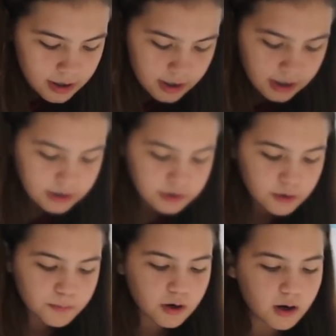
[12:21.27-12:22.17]
Because they'll
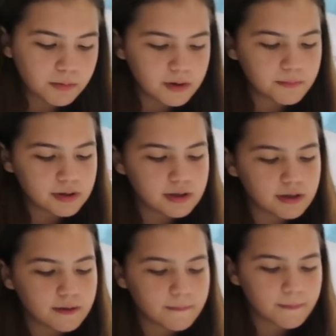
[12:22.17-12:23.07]
probably
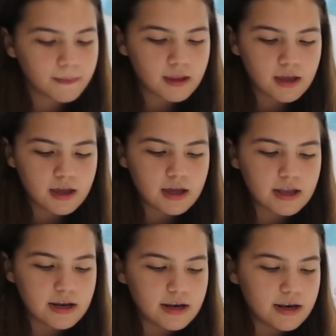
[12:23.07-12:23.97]
be
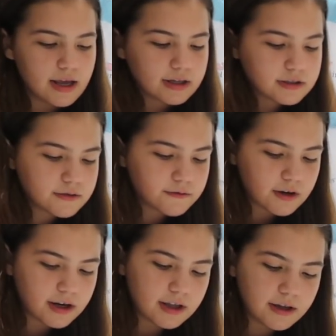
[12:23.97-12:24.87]
next
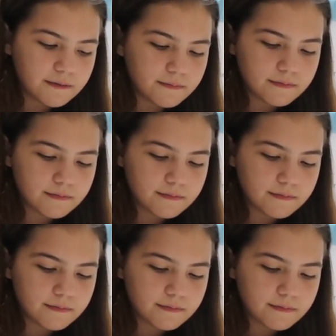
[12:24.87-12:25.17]
Friday.